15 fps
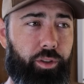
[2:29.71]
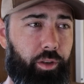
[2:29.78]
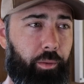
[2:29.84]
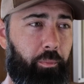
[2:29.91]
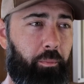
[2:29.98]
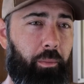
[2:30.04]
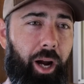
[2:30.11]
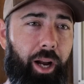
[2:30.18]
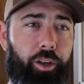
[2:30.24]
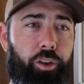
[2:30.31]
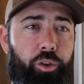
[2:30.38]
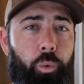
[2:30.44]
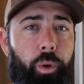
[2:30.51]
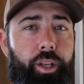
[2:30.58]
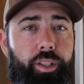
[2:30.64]
some minor
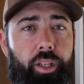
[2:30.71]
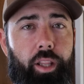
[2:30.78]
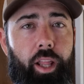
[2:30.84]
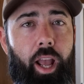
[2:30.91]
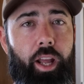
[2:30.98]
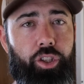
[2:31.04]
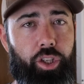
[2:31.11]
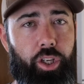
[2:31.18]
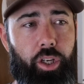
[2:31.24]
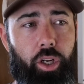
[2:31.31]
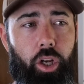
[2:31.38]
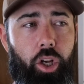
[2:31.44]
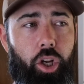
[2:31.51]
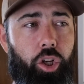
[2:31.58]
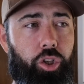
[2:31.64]
tweaks to the engine
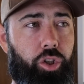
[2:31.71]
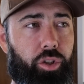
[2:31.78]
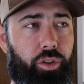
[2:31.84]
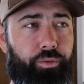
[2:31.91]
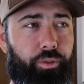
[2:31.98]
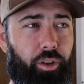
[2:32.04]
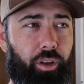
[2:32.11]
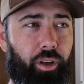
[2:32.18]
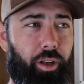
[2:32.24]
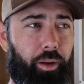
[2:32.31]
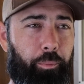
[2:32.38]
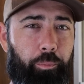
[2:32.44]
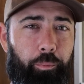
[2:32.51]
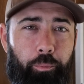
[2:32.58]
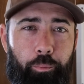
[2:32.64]
just for
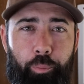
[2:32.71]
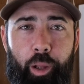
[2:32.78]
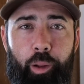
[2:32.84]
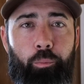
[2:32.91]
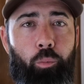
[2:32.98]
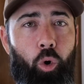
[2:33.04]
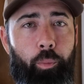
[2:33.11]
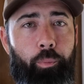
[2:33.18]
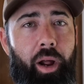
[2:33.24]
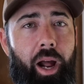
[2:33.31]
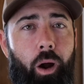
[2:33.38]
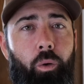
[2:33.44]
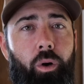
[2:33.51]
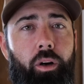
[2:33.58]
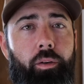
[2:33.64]
a bit more
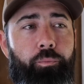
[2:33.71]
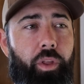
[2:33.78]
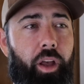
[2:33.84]
power.